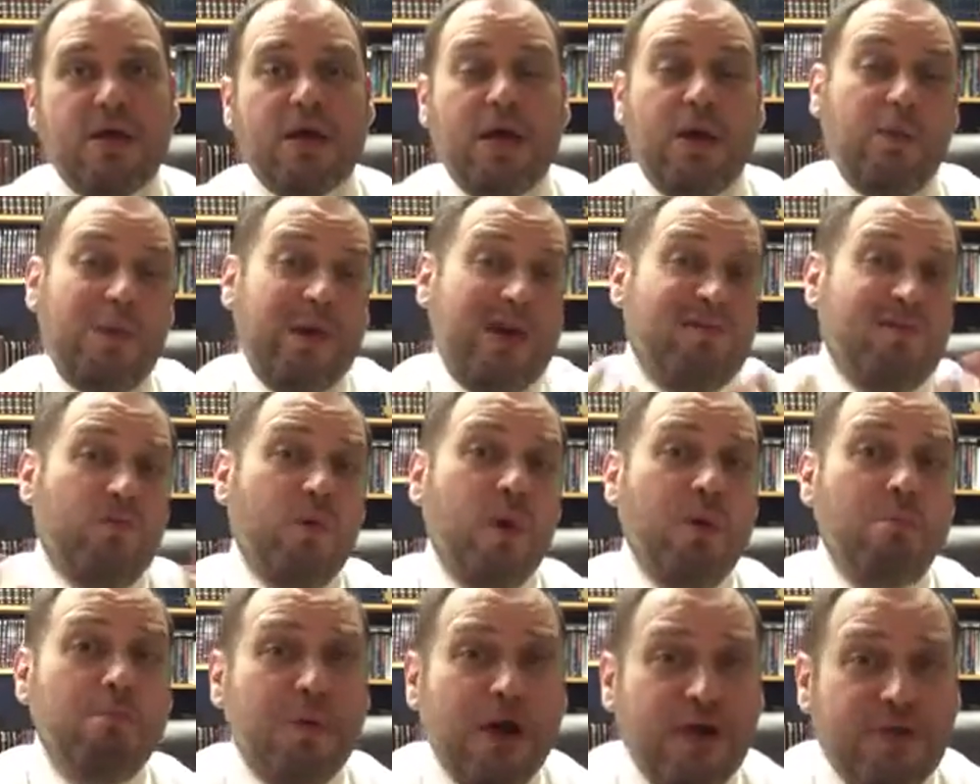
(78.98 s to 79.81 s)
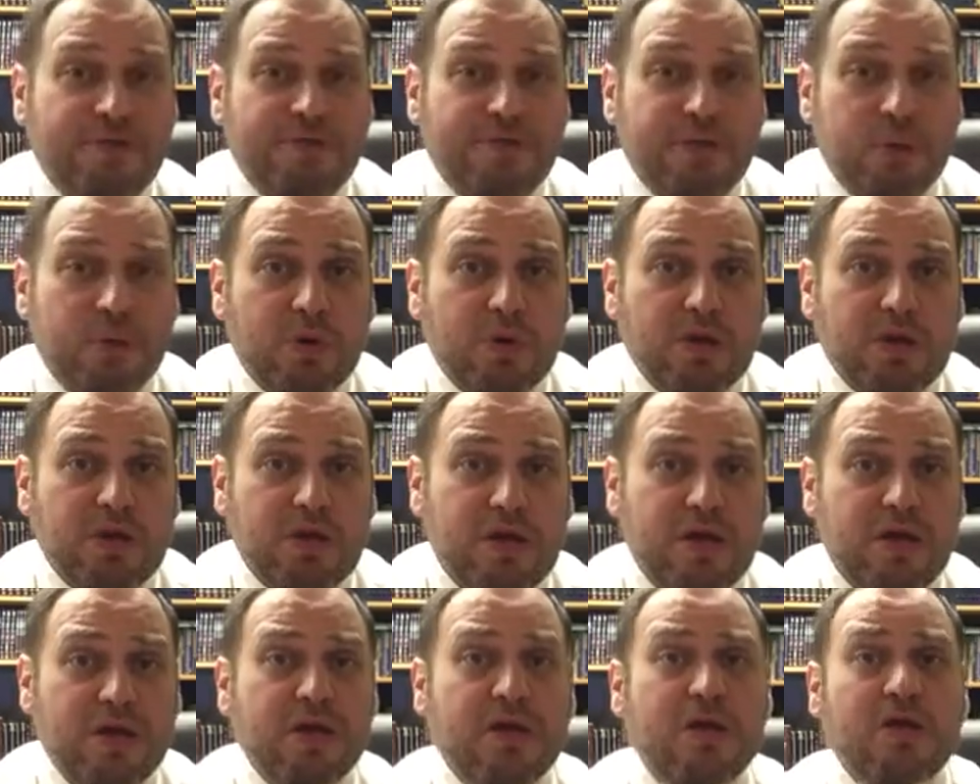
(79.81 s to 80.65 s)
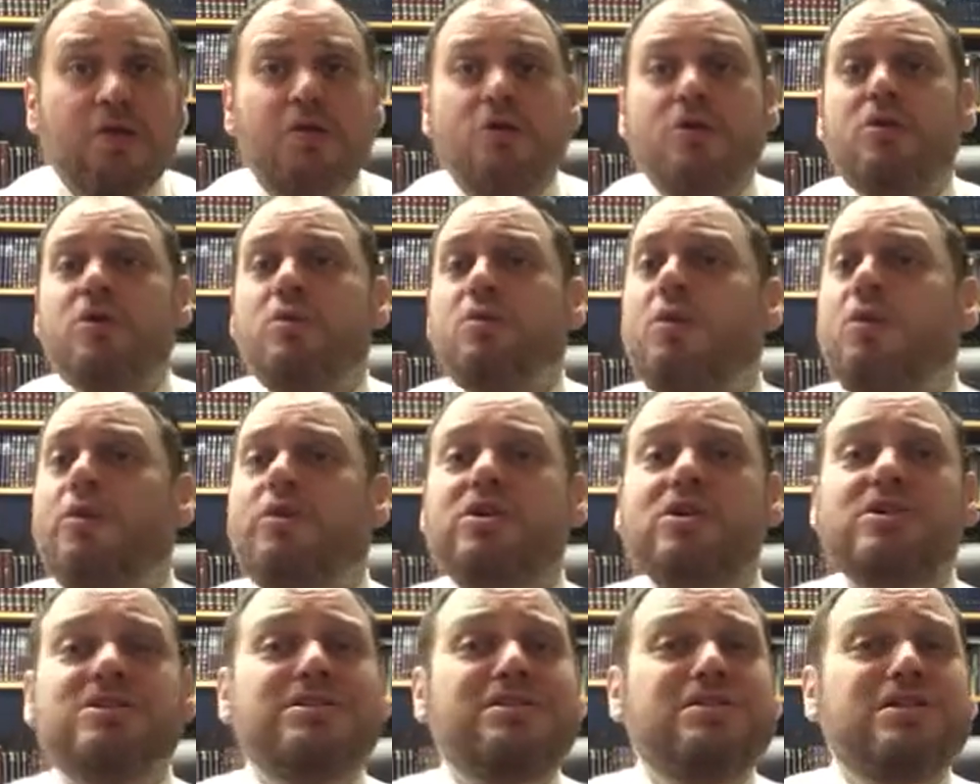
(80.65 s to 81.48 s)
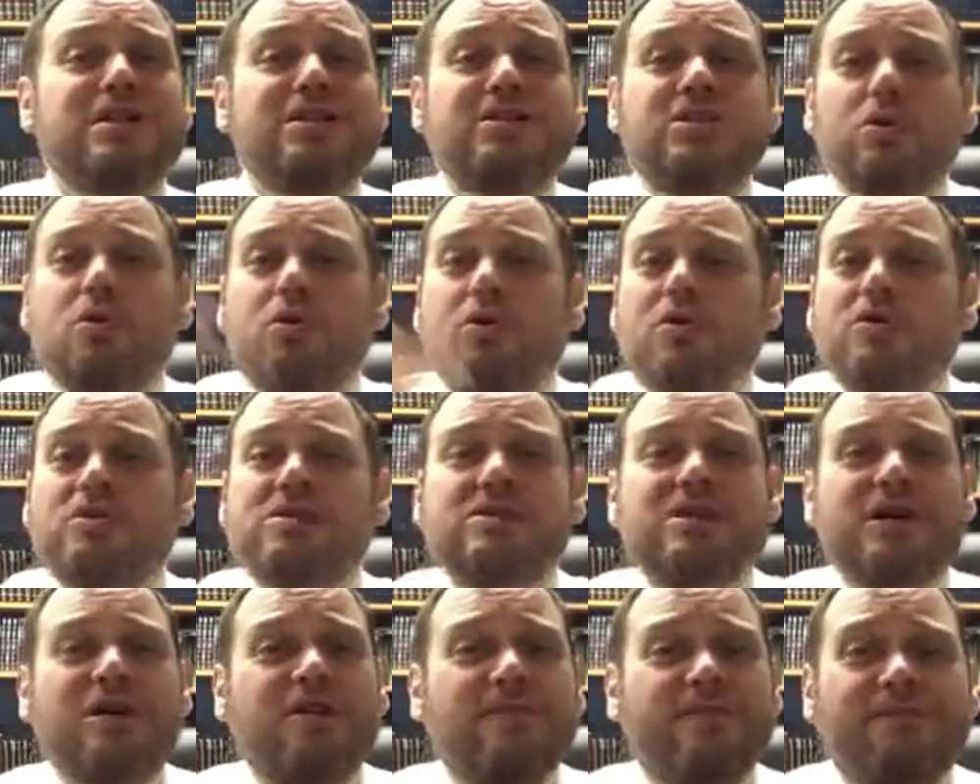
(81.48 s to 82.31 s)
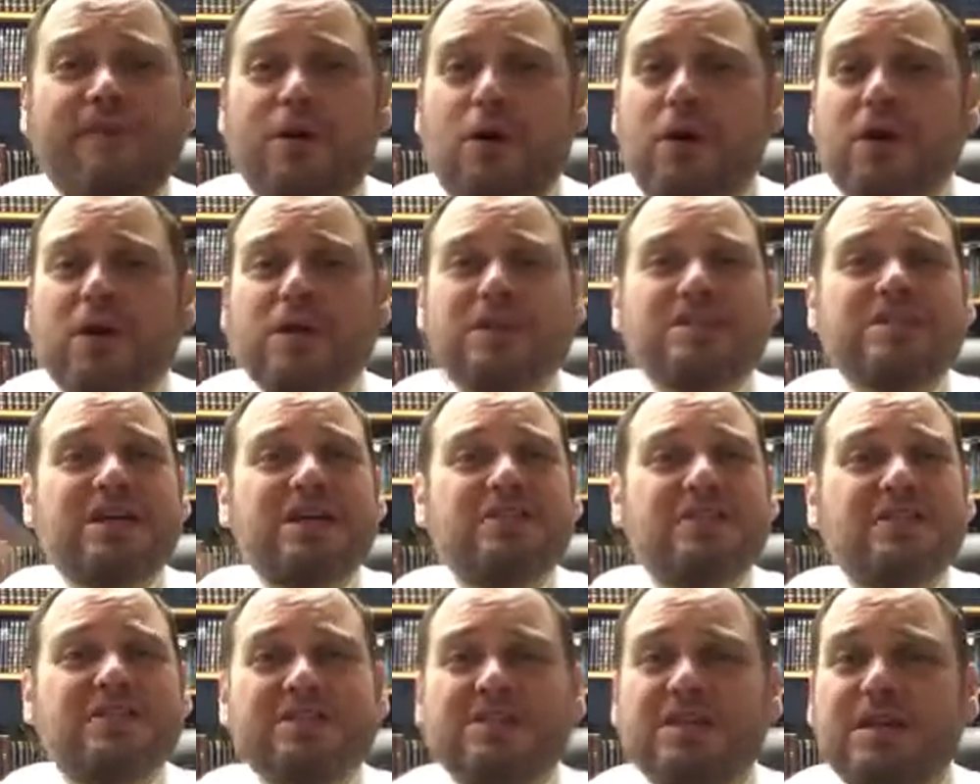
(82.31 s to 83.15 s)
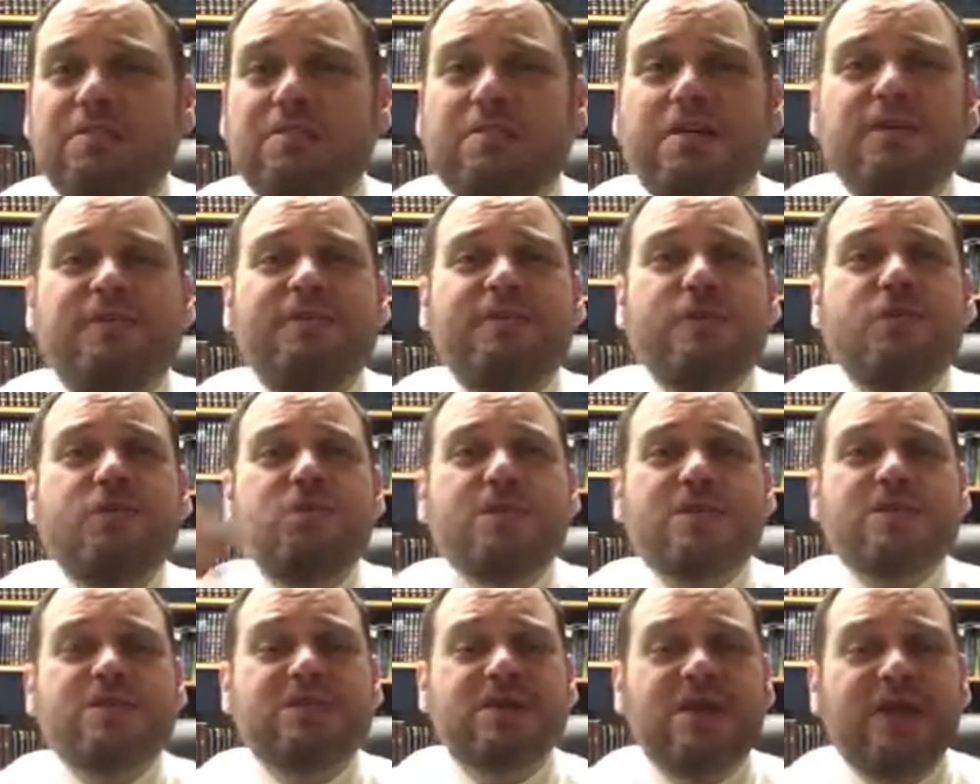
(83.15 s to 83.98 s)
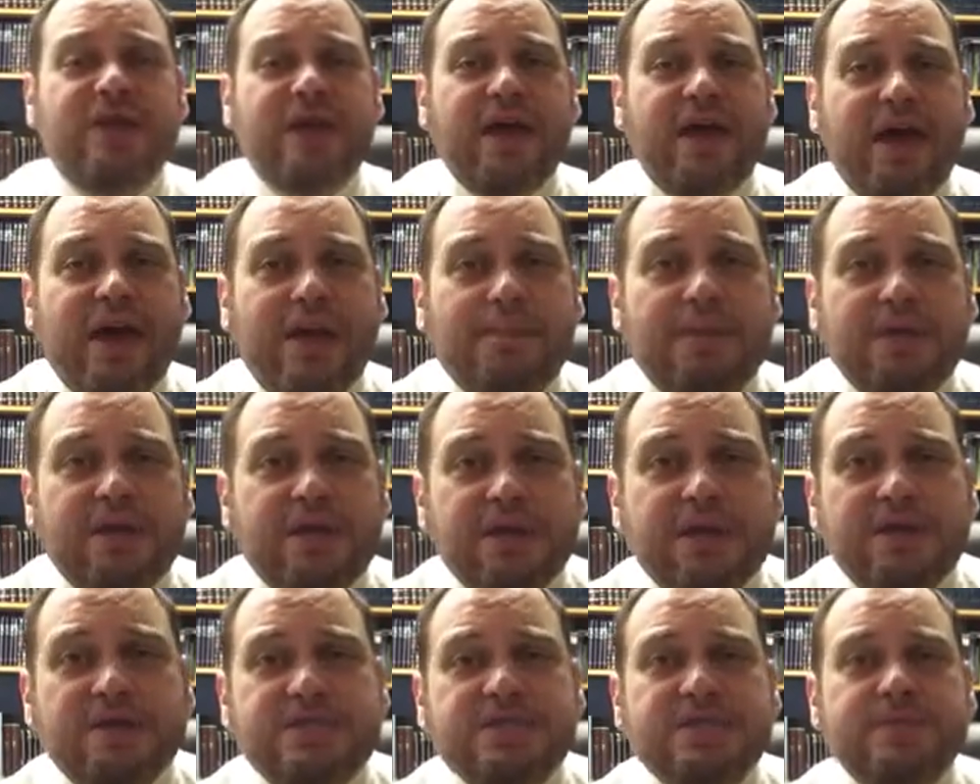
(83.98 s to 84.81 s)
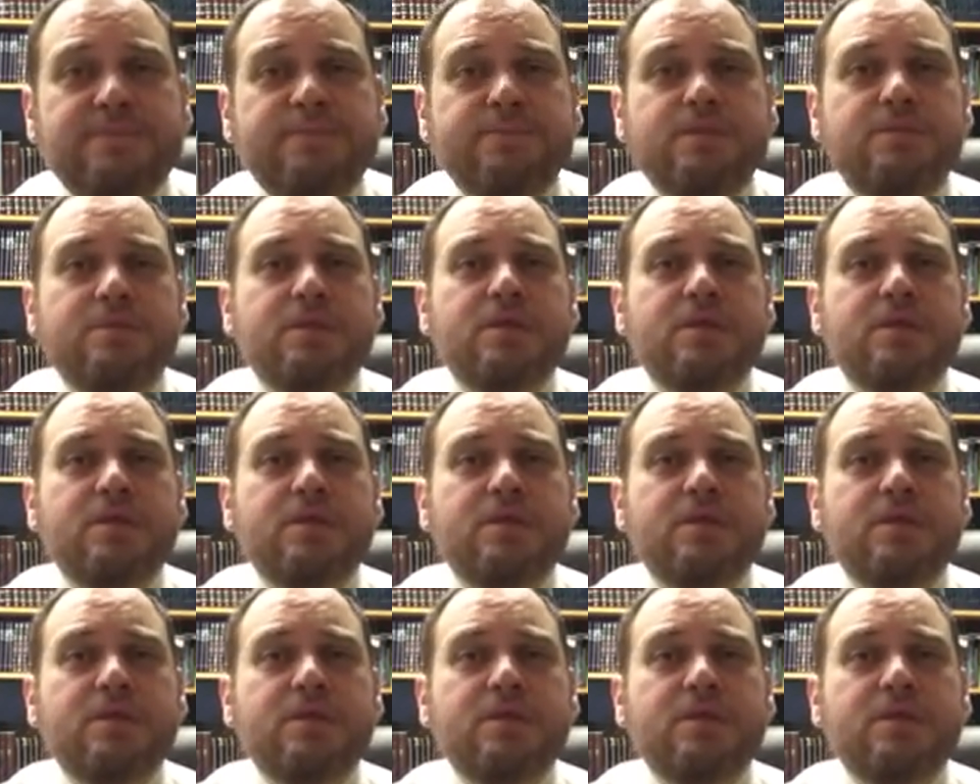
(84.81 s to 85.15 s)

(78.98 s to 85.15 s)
And we have 1 month during the year where we just need to also focus on the simcha, focus on the happiness.